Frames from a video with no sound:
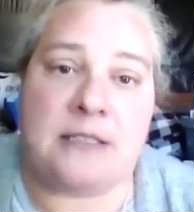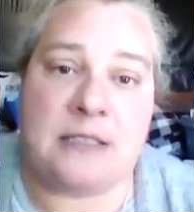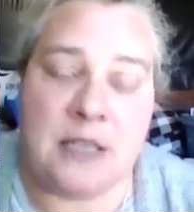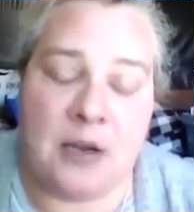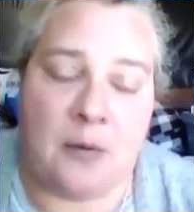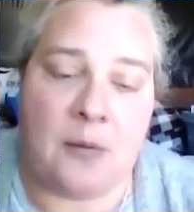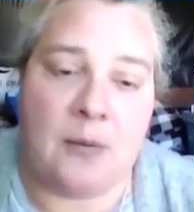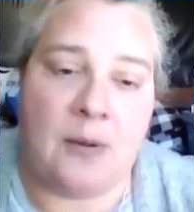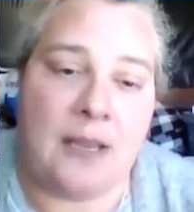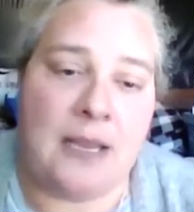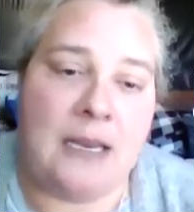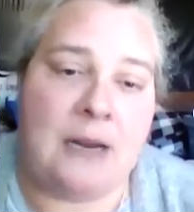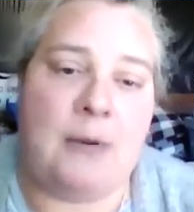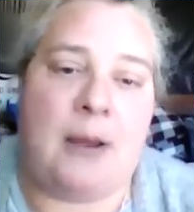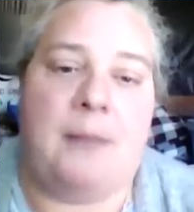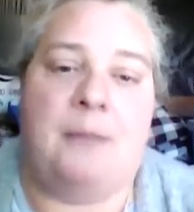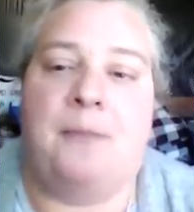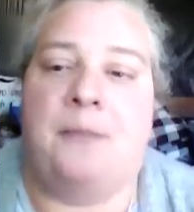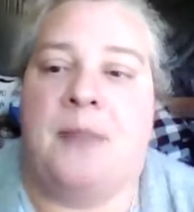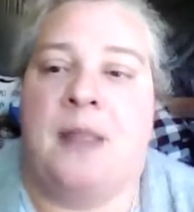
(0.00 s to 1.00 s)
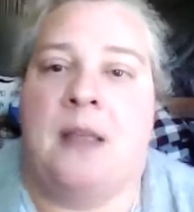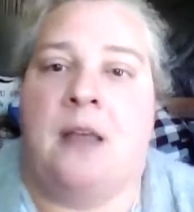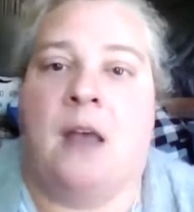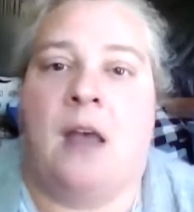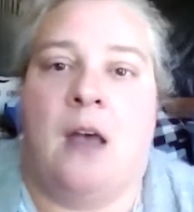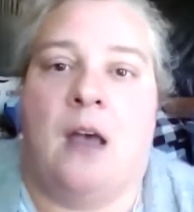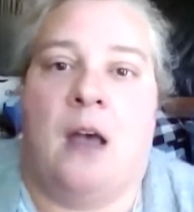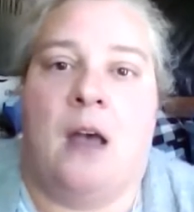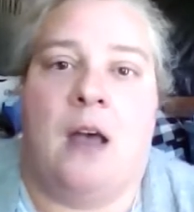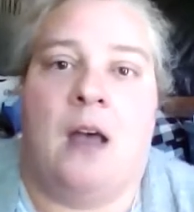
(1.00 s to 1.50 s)
So anyway,
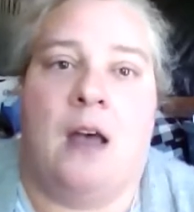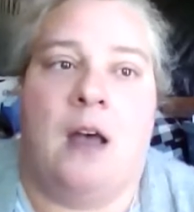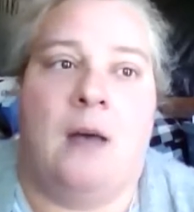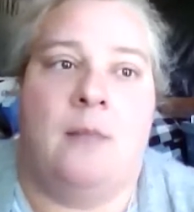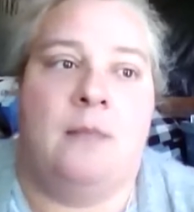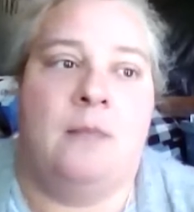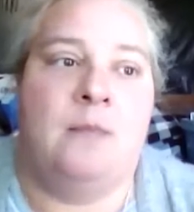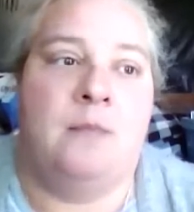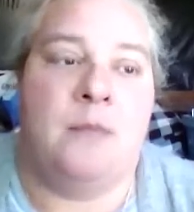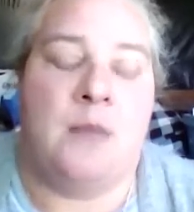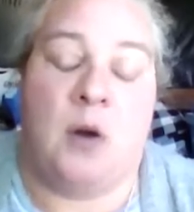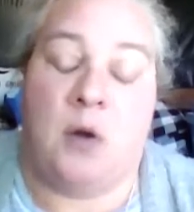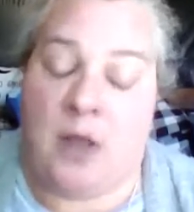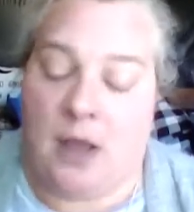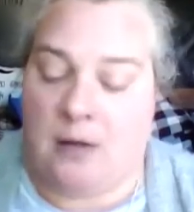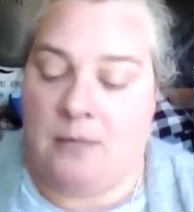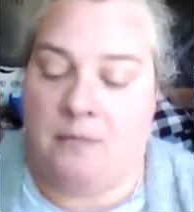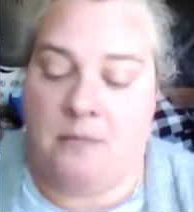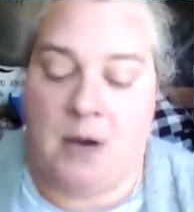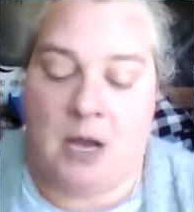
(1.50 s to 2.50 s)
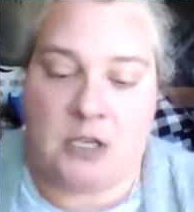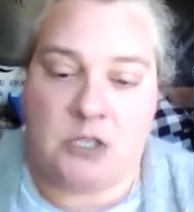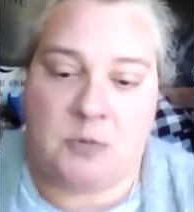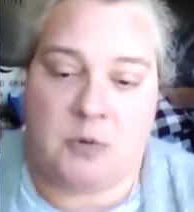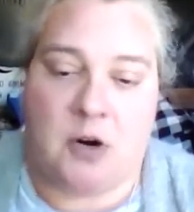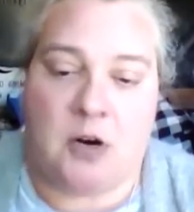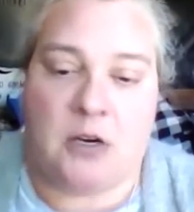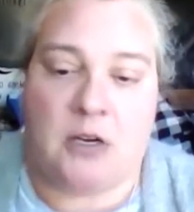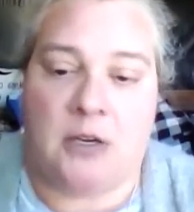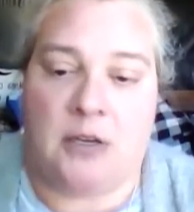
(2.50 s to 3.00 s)
oh yeah,
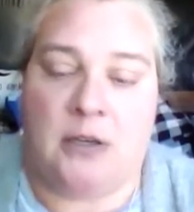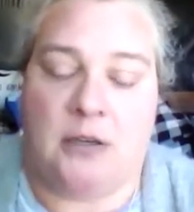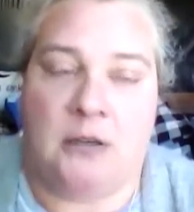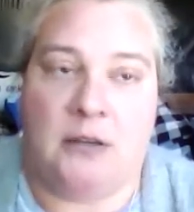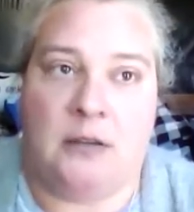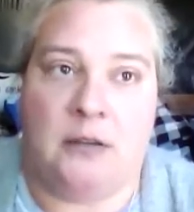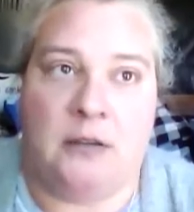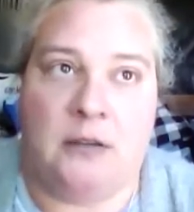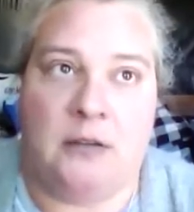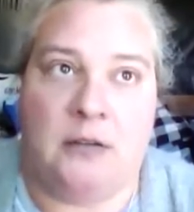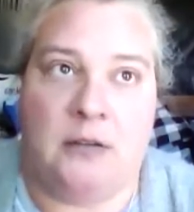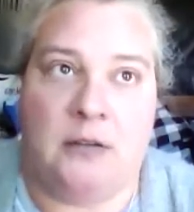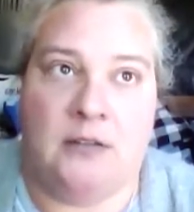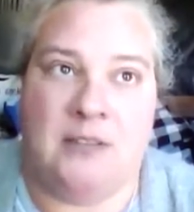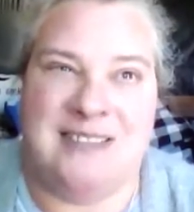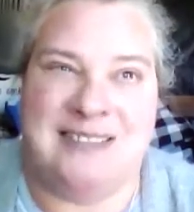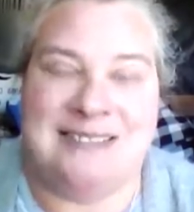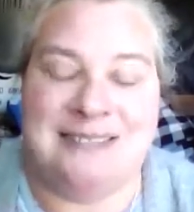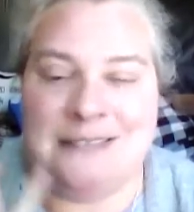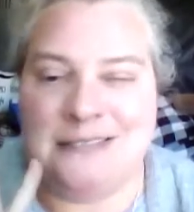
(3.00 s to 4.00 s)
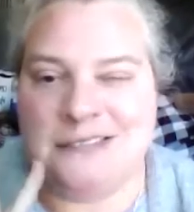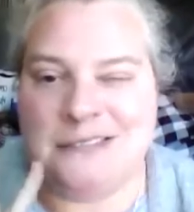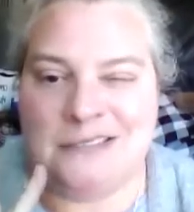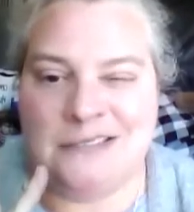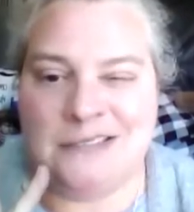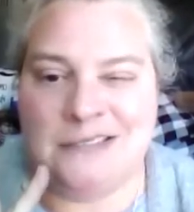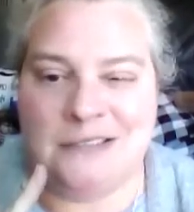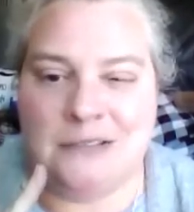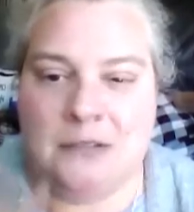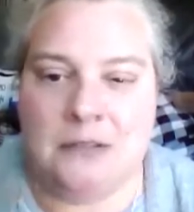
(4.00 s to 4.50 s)
Poshmark.
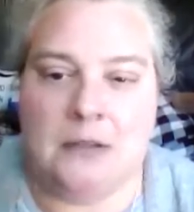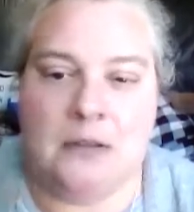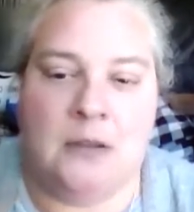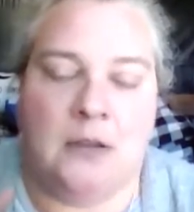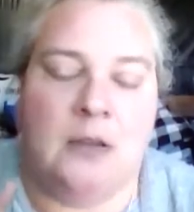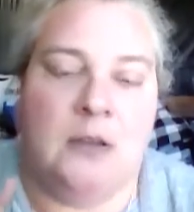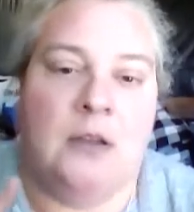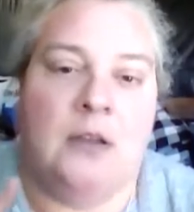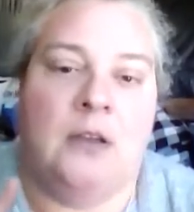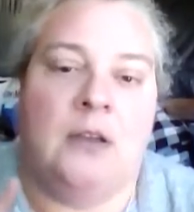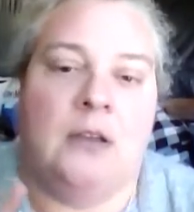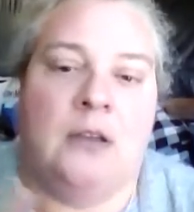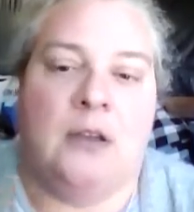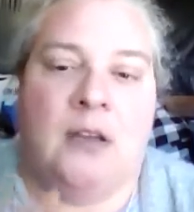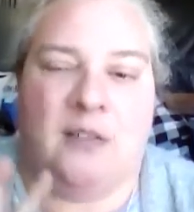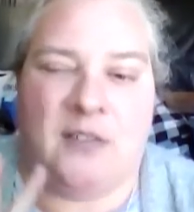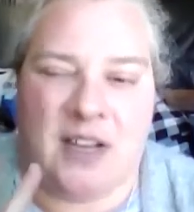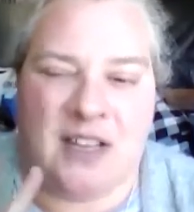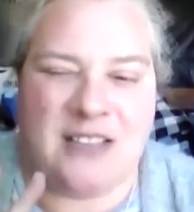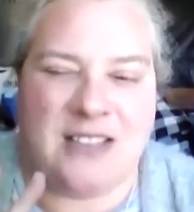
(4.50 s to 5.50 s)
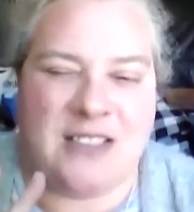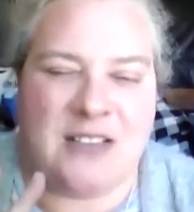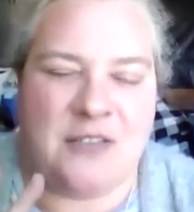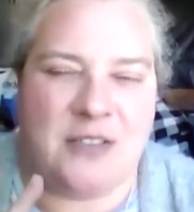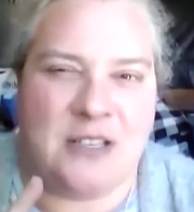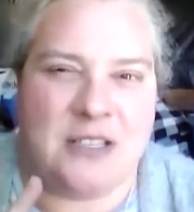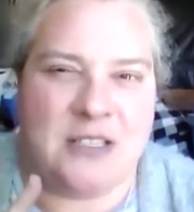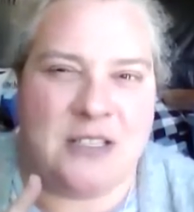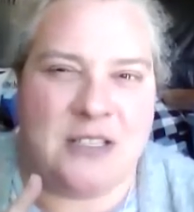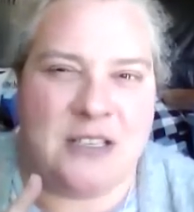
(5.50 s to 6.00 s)
I've got
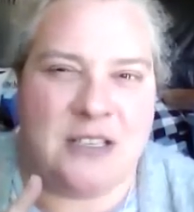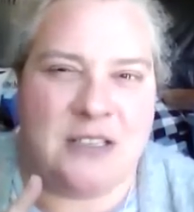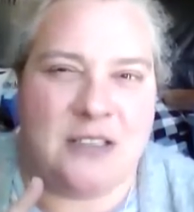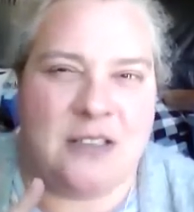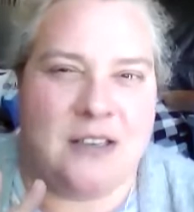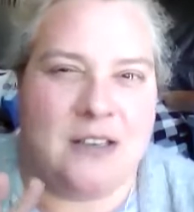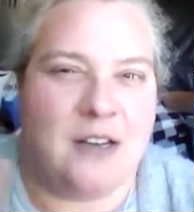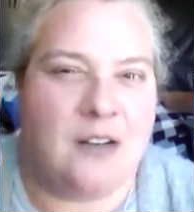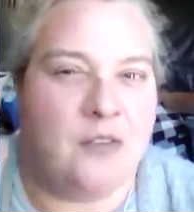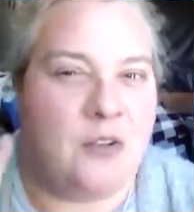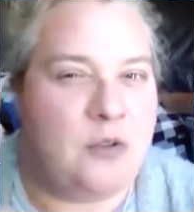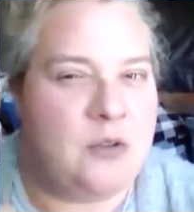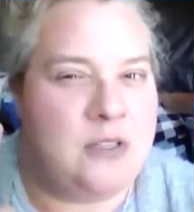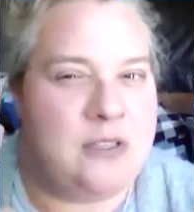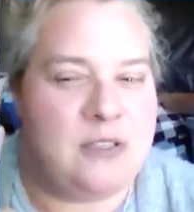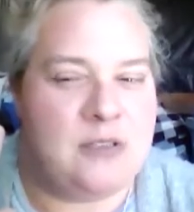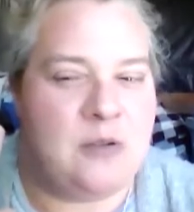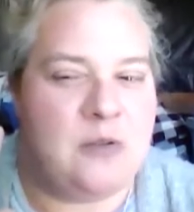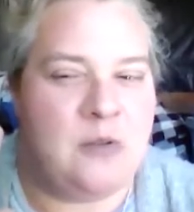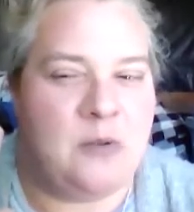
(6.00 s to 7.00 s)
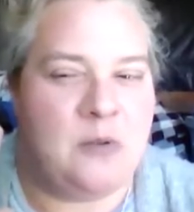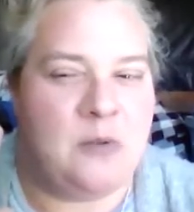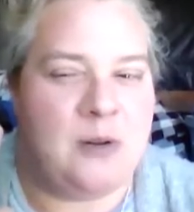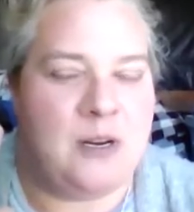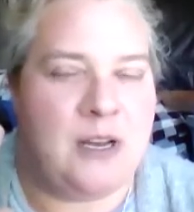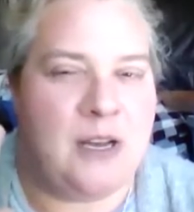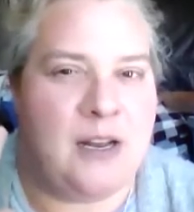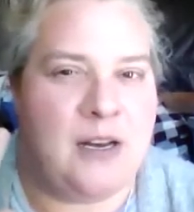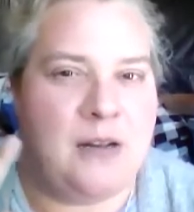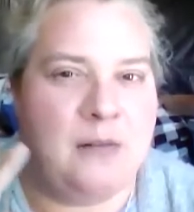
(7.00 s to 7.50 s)
stuff listed out there. I've only sold
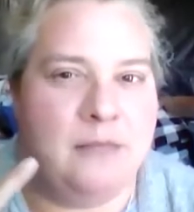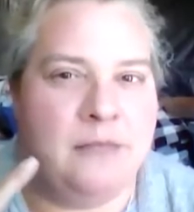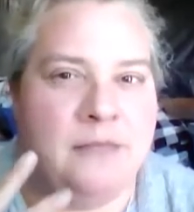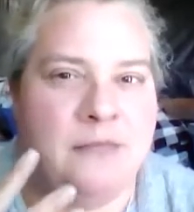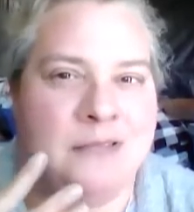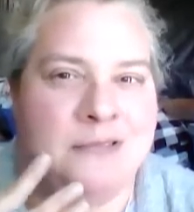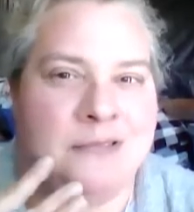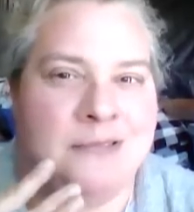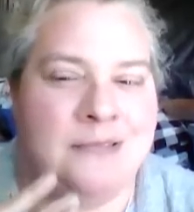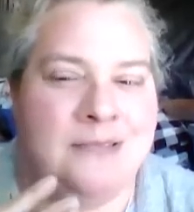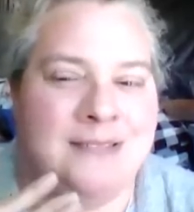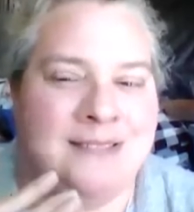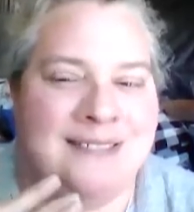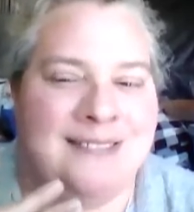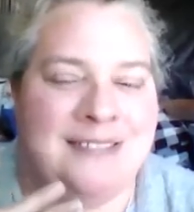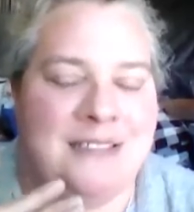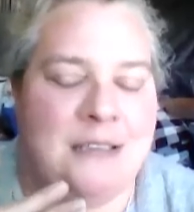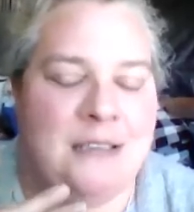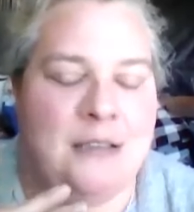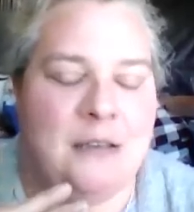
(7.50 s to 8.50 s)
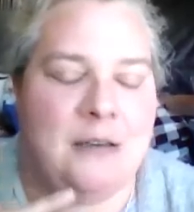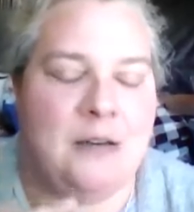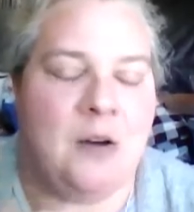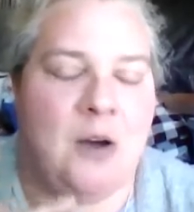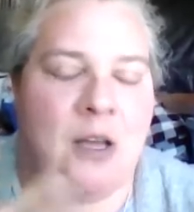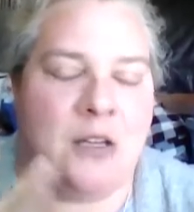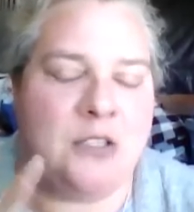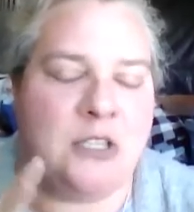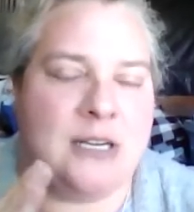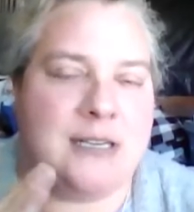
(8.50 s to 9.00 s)
one item. I don't know
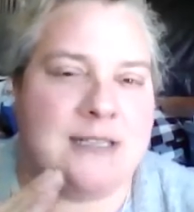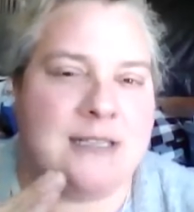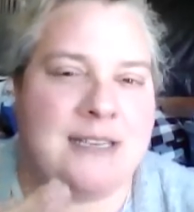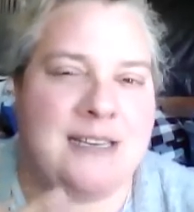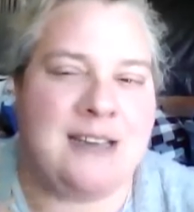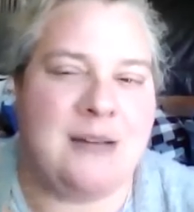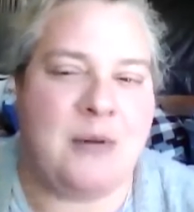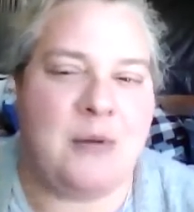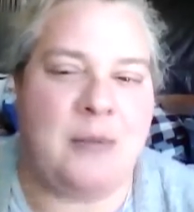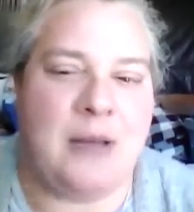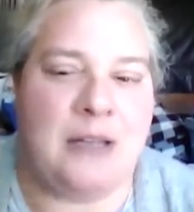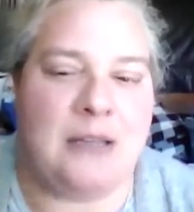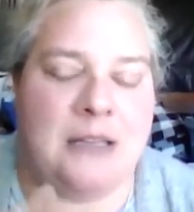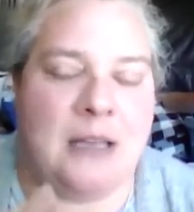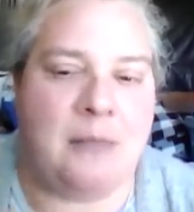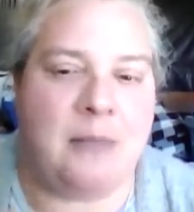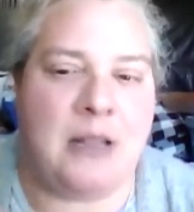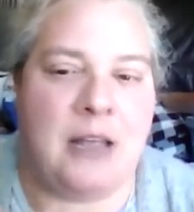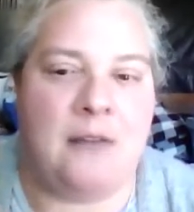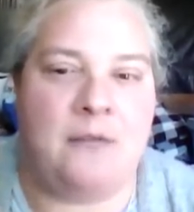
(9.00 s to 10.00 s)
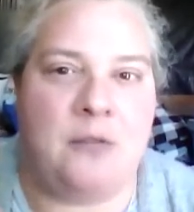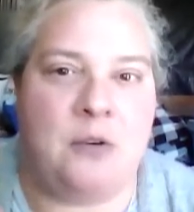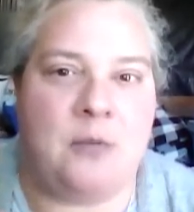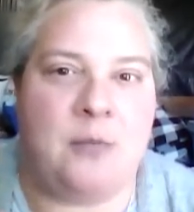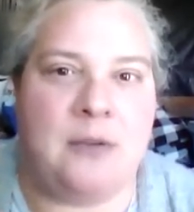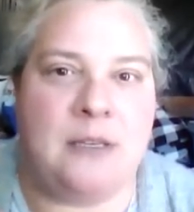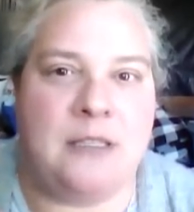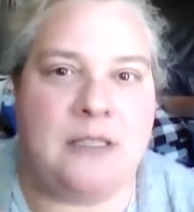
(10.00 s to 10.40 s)
how jazzed I am about that platform.